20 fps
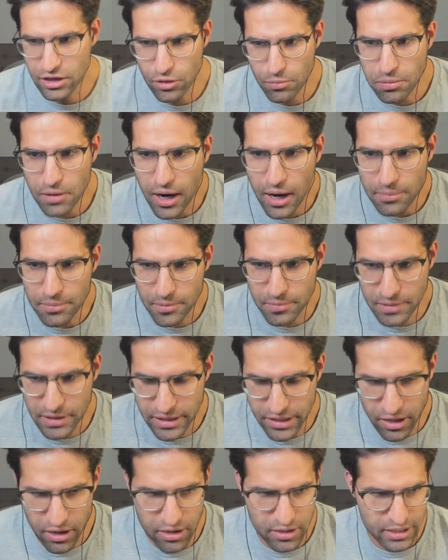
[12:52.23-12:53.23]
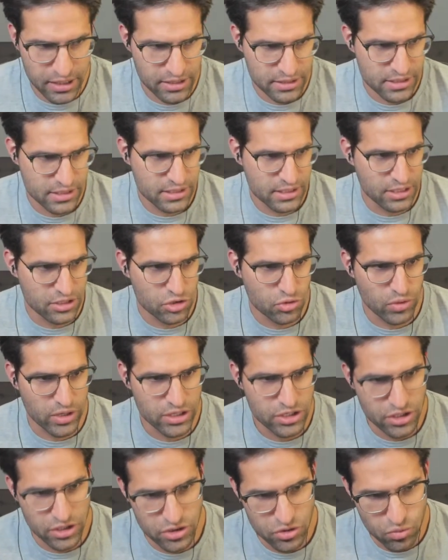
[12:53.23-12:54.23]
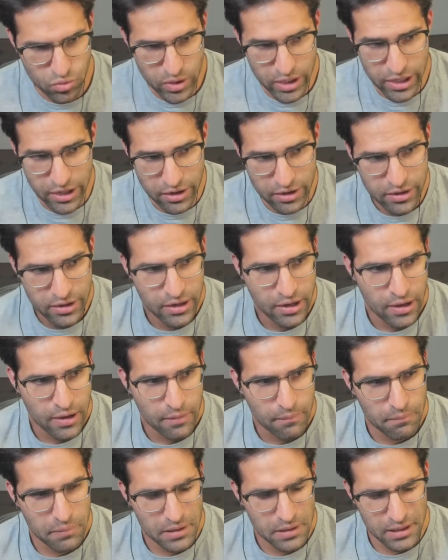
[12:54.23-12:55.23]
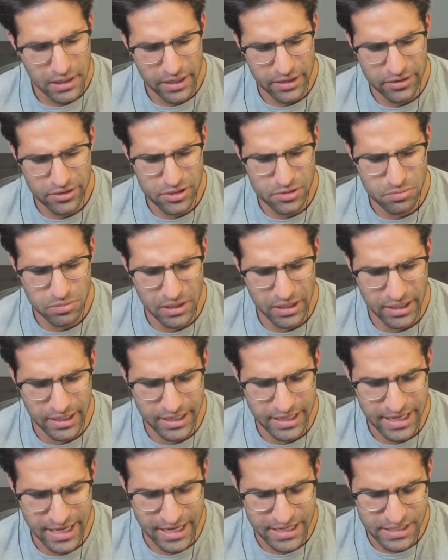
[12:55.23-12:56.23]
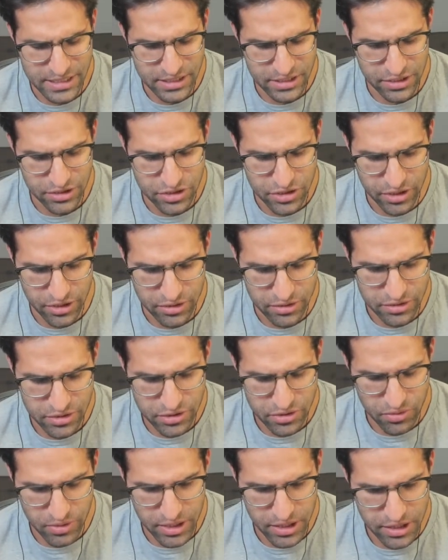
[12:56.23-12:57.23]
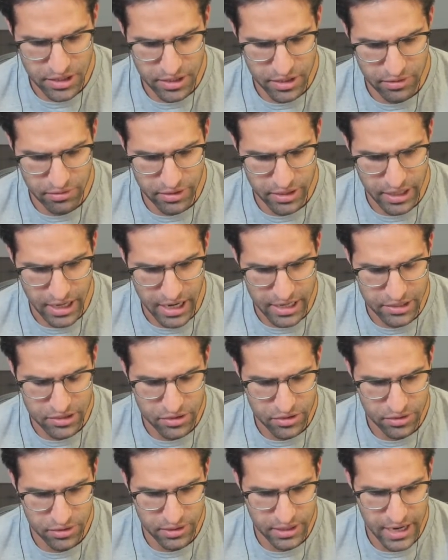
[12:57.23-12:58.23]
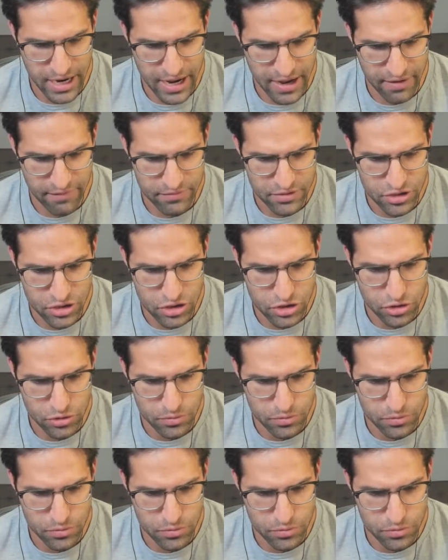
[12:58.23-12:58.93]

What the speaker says: and there probably are, situations where players play against each other. So in theory, I could have